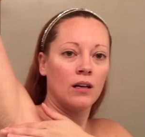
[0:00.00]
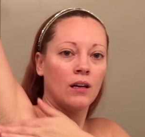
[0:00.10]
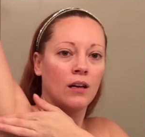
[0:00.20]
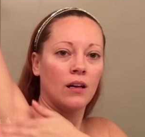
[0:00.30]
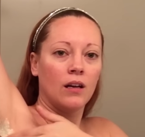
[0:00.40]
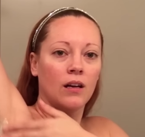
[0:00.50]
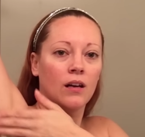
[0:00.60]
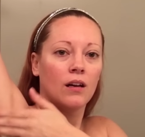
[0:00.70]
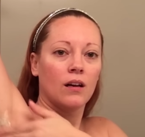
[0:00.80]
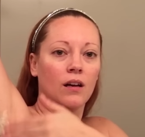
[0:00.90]

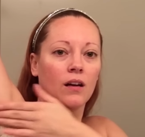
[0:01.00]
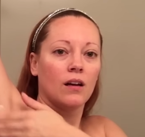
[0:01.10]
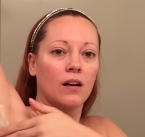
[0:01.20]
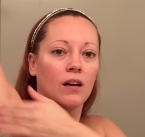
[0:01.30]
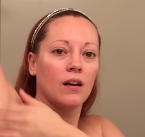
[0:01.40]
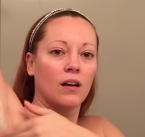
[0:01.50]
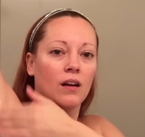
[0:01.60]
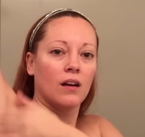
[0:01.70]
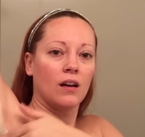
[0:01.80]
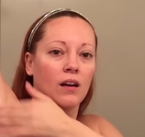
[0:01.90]

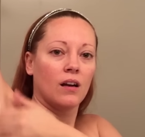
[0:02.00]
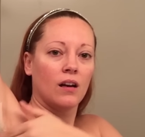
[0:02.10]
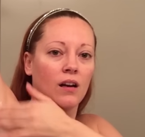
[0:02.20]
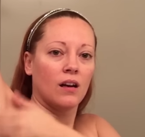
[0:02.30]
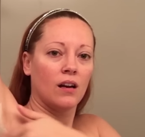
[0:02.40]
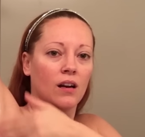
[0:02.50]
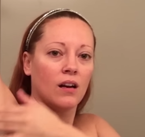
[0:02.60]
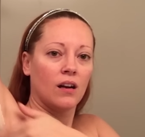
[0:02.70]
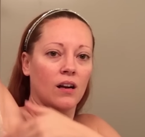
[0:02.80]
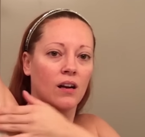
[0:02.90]

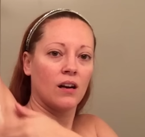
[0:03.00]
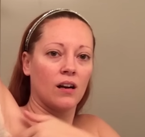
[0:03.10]
Nothing is said.